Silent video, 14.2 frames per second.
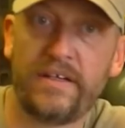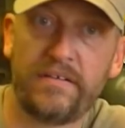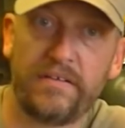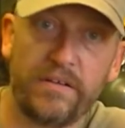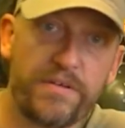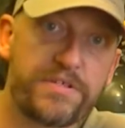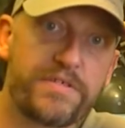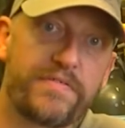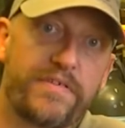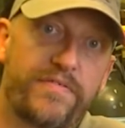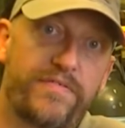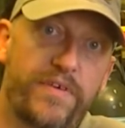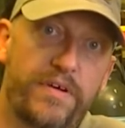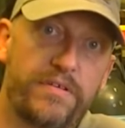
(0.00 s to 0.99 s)
Lots of the
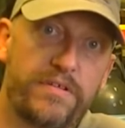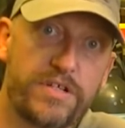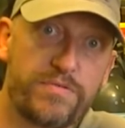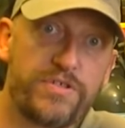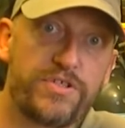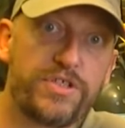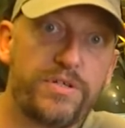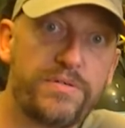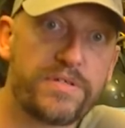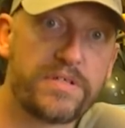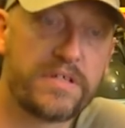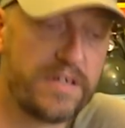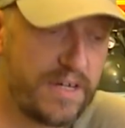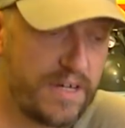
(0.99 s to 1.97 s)
food is reduced.